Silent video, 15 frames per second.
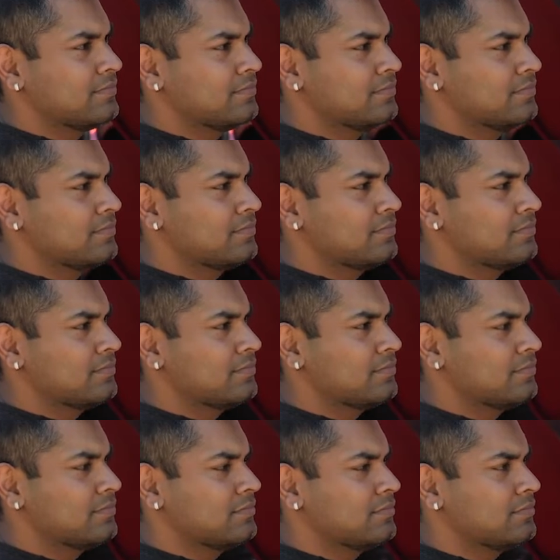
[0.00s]

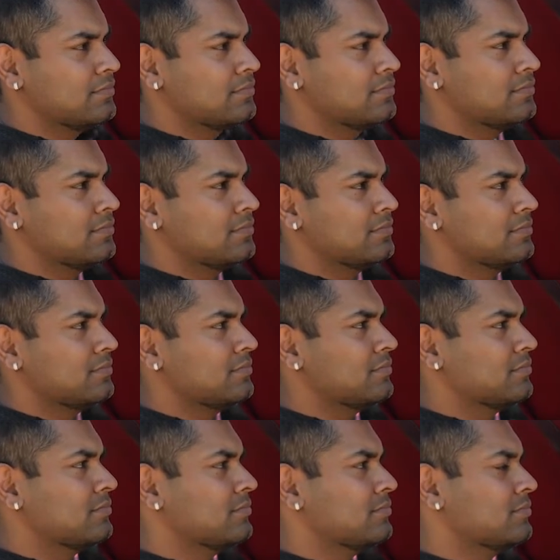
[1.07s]

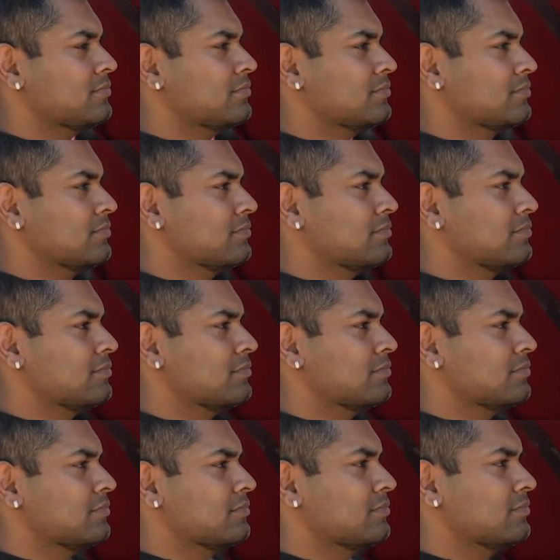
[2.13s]

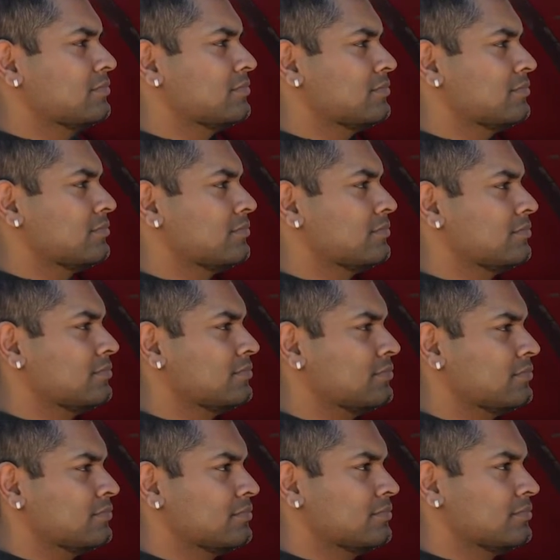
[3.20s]

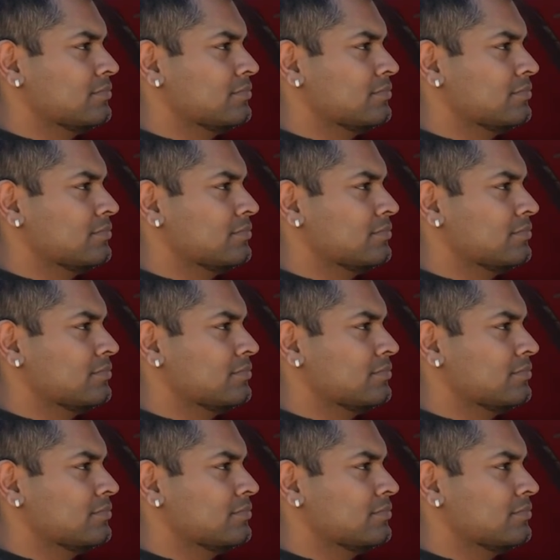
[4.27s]
No words are spoken by the person on screen.